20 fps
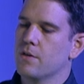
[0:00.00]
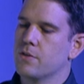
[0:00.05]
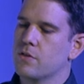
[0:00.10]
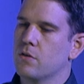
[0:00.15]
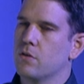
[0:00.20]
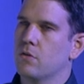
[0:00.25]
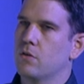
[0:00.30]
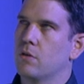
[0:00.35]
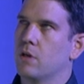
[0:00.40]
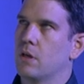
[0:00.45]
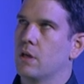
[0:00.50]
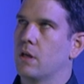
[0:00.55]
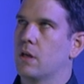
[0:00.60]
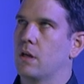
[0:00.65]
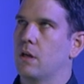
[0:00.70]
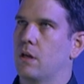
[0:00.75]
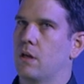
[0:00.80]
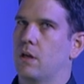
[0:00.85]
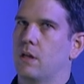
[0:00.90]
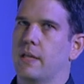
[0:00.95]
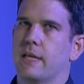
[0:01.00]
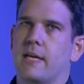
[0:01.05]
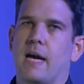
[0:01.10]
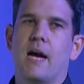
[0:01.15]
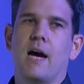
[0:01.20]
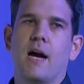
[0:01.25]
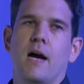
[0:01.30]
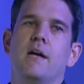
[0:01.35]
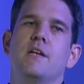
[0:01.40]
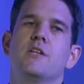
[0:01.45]
also, like
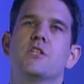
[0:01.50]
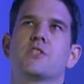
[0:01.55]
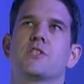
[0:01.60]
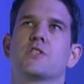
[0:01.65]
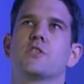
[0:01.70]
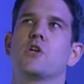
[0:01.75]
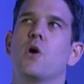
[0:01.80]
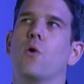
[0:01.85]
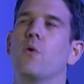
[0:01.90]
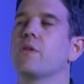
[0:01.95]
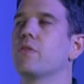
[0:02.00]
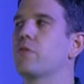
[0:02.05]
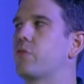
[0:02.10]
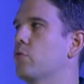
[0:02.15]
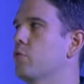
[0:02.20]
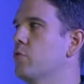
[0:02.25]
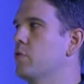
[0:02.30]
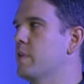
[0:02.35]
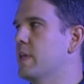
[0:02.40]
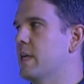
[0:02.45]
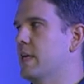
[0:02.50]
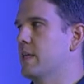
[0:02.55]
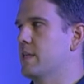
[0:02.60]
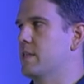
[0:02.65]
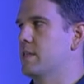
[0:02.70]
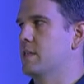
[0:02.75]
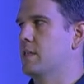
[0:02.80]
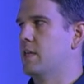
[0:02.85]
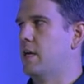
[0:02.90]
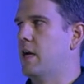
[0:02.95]
just going through
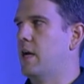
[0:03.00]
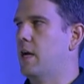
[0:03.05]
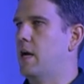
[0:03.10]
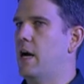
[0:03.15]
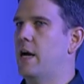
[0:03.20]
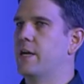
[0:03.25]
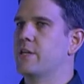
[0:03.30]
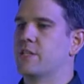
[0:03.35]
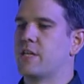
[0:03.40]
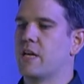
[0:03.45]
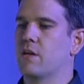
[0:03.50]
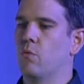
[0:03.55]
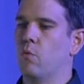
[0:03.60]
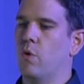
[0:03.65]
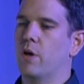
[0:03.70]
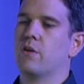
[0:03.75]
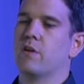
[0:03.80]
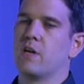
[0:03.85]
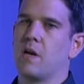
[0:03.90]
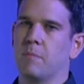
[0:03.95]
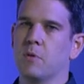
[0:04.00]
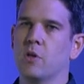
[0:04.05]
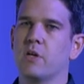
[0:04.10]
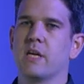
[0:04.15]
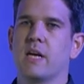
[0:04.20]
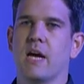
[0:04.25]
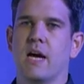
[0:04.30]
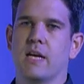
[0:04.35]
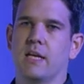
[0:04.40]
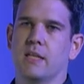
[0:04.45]
this, I just kind of wondered, I'm
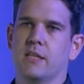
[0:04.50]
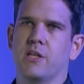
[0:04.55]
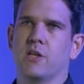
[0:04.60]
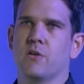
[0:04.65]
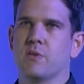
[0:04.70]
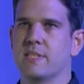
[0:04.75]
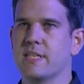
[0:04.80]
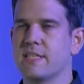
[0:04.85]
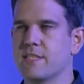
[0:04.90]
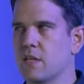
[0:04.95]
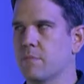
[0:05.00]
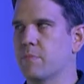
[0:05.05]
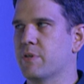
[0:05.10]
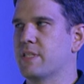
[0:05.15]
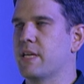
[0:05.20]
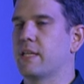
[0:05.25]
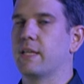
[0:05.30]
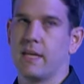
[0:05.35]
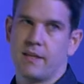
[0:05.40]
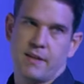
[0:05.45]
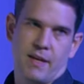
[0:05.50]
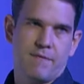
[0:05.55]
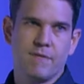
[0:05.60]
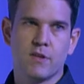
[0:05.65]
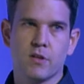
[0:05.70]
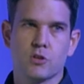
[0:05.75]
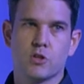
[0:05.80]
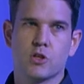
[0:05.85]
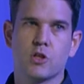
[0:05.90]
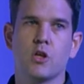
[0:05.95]
looking at it, you know, 16%, like that
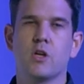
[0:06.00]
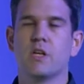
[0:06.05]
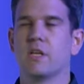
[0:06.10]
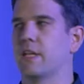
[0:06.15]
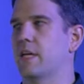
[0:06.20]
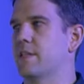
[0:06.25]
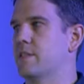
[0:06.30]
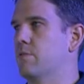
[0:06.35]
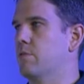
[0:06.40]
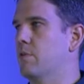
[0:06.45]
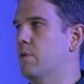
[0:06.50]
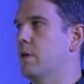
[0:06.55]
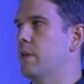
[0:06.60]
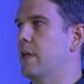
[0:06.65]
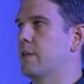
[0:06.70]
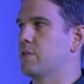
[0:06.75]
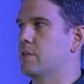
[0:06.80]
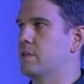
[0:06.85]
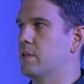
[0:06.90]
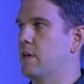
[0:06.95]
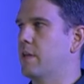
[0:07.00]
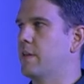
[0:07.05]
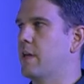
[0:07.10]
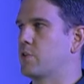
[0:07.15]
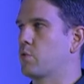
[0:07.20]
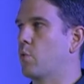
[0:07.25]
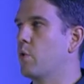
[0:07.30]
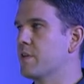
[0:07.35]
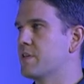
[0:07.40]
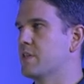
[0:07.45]
feels good and that's, that's,
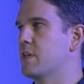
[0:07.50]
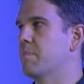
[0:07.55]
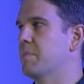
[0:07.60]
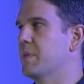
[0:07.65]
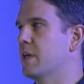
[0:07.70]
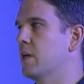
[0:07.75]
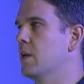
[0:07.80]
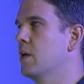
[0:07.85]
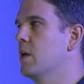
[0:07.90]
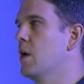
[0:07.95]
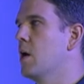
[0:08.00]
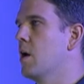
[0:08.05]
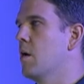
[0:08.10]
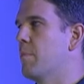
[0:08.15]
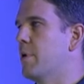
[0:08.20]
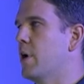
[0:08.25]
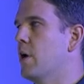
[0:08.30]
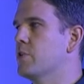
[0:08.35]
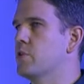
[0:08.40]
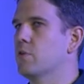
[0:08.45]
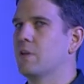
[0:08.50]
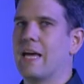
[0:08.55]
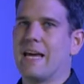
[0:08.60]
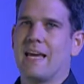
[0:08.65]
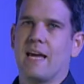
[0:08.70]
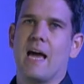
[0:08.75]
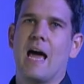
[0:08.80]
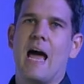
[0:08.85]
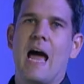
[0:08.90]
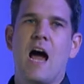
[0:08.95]
that's worth something. But also
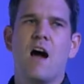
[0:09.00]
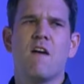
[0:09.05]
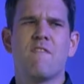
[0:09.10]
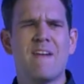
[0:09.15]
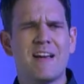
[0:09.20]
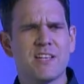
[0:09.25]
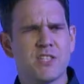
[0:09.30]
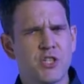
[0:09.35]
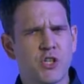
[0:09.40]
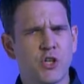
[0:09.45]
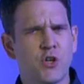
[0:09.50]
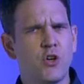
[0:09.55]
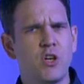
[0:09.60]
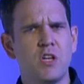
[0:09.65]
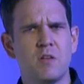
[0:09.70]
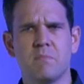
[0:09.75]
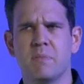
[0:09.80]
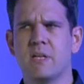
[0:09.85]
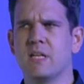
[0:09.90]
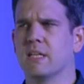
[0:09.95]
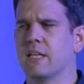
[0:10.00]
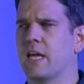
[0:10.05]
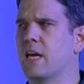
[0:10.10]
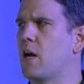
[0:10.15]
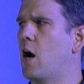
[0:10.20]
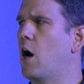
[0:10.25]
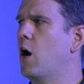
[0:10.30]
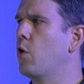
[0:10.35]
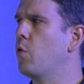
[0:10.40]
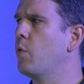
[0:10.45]
like, how fast could it be?
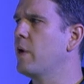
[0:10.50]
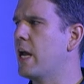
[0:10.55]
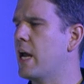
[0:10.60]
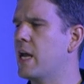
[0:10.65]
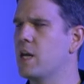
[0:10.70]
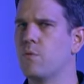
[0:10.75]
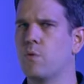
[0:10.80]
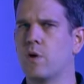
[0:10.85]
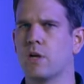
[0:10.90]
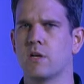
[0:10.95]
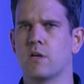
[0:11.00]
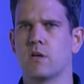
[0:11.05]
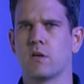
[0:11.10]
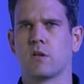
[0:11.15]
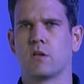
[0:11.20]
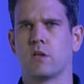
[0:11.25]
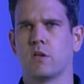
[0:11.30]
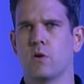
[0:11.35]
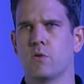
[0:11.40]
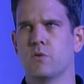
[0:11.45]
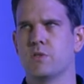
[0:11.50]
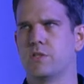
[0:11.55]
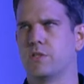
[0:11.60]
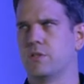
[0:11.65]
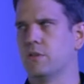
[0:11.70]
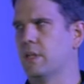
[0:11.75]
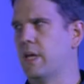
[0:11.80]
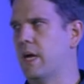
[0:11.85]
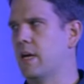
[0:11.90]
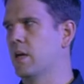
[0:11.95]
Like, are we anywhere near close
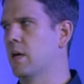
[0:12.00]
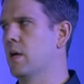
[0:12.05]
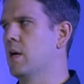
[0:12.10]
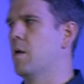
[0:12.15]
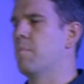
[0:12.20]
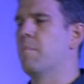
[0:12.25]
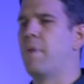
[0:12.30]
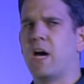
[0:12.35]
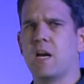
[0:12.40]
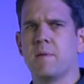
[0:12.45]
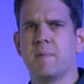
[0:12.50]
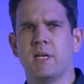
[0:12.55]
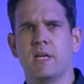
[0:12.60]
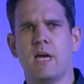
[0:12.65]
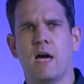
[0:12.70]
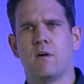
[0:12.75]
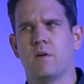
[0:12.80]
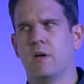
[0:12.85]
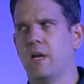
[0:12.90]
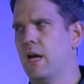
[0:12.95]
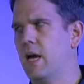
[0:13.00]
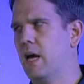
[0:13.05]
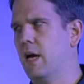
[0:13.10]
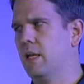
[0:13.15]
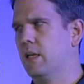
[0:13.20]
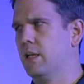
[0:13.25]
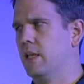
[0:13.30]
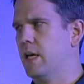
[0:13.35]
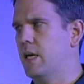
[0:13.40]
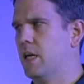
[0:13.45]
to like bottoming out
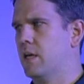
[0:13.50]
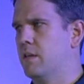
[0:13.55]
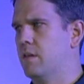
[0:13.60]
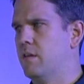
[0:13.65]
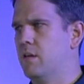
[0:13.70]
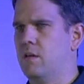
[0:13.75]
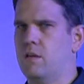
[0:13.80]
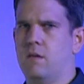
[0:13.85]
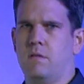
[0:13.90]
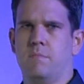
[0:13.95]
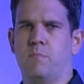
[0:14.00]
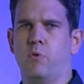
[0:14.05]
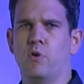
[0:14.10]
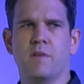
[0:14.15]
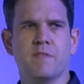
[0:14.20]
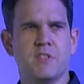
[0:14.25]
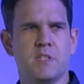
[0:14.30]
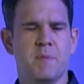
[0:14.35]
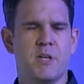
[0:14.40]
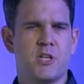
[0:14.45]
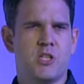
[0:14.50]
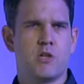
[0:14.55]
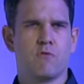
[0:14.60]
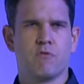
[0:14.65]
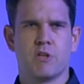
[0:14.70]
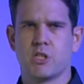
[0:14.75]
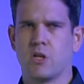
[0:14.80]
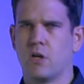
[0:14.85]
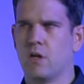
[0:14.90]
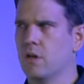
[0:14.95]
at like the point of diminishing
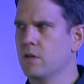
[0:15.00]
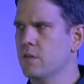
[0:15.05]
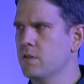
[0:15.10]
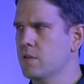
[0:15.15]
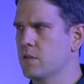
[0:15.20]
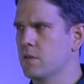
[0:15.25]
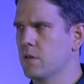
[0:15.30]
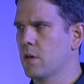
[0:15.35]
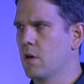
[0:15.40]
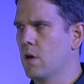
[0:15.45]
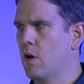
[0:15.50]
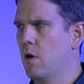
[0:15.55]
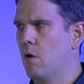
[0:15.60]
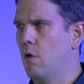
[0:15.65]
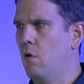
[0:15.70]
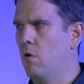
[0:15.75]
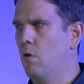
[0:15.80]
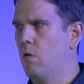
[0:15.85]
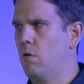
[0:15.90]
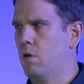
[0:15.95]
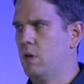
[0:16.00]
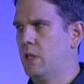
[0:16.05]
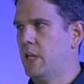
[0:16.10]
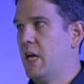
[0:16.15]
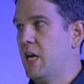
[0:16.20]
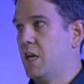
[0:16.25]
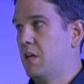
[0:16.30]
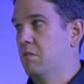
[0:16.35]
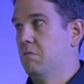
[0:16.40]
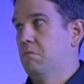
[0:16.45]
returns or
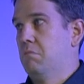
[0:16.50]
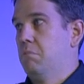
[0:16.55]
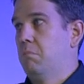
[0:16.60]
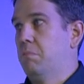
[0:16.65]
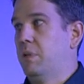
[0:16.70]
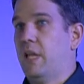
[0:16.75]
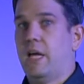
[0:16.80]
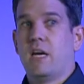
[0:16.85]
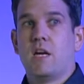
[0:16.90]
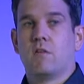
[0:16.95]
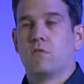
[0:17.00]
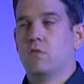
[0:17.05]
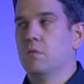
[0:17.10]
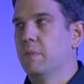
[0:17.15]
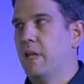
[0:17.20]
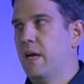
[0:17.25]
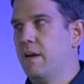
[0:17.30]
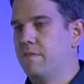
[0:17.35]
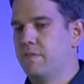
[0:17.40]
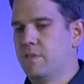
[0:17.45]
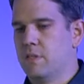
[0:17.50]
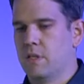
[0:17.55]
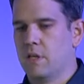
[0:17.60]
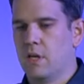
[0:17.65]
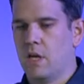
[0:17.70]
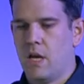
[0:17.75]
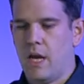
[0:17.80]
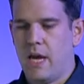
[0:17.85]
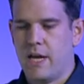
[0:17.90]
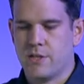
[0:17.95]
like plenty of room left?
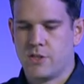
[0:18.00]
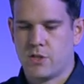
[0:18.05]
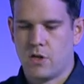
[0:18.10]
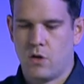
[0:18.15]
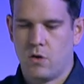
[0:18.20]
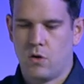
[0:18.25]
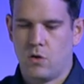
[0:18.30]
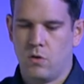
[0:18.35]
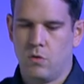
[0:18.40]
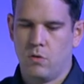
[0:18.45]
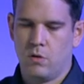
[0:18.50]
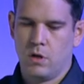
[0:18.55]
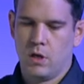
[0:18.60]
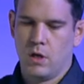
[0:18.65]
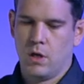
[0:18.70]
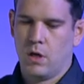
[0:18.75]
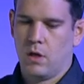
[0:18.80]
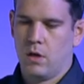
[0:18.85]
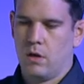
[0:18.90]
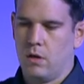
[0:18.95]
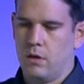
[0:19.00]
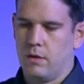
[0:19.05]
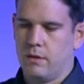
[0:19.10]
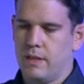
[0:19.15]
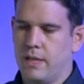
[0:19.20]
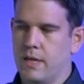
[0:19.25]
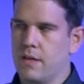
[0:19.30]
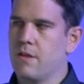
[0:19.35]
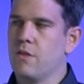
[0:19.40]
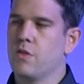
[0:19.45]
And so
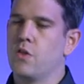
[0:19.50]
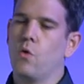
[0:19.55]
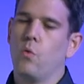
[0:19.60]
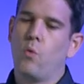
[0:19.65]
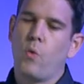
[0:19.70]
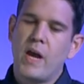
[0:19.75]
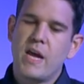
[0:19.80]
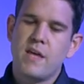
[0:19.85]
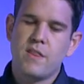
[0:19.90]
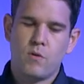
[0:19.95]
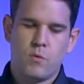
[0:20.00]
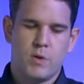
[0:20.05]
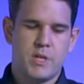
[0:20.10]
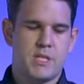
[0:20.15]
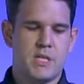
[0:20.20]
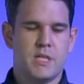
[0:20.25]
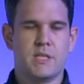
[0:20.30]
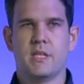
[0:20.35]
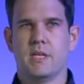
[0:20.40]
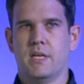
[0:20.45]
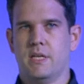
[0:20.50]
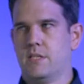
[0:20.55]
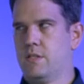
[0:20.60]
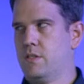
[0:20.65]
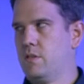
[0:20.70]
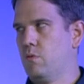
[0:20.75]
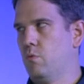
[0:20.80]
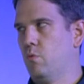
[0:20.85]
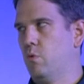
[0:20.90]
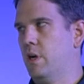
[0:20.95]
like the way that we did
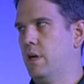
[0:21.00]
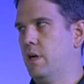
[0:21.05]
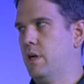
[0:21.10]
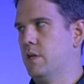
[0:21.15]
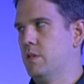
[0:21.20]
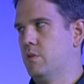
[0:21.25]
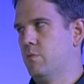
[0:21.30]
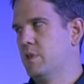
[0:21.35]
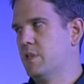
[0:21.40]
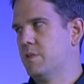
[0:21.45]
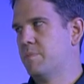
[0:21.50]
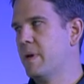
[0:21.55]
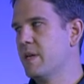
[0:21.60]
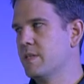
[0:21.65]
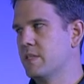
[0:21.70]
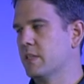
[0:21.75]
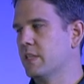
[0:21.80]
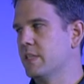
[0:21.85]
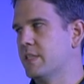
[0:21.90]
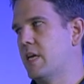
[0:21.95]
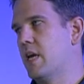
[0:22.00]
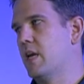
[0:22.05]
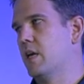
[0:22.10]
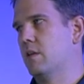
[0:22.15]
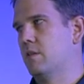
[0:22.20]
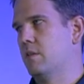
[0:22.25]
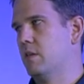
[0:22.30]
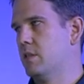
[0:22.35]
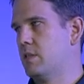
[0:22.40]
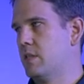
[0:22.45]
this was we just basically
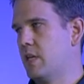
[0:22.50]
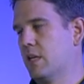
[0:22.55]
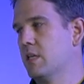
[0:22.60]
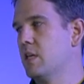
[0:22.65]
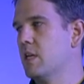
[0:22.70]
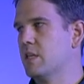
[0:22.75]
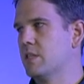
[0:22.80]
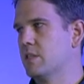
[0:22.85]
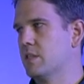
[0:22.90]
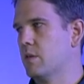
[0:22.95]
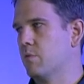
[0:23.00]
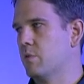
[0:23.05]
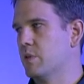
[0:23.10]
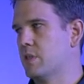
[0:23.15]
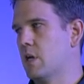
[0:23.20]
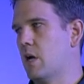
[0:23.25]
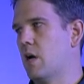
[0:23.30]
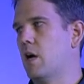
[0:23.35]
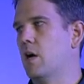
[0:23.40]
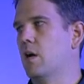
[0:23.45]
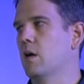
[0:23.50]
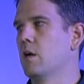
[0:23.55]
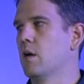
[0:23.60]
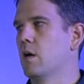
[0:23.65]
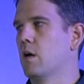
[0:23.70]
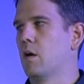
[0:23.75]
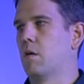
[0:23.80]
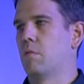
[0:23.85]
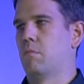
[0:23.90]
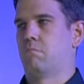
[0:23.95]
take these techniques that we saw,
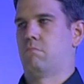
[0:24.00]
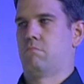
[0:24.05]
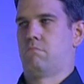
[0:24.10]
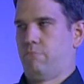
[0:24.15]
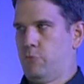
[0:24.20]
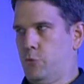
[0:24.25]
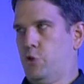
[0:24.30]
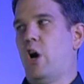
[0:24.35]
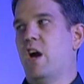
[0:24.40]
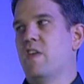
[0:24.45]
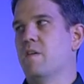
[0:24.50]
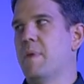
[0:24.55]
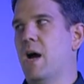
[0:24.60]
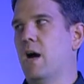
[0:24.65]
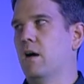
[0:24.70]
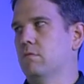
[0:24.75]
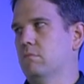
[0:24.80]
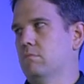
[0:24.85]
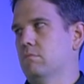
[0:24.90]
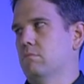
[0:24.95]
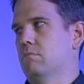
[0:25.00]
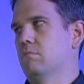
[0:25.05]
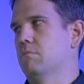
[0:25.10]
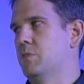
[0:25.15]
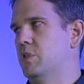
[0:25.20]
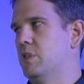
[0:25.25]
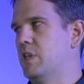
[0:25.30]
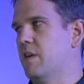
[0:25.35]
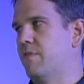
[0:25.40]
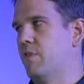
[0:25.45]
try them out,
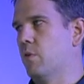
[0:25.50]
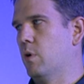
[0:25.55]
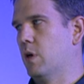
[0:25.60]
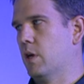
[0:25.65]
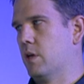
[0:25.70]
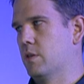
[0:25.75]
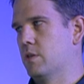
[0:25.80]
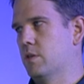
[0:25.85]
yeah. see if it works.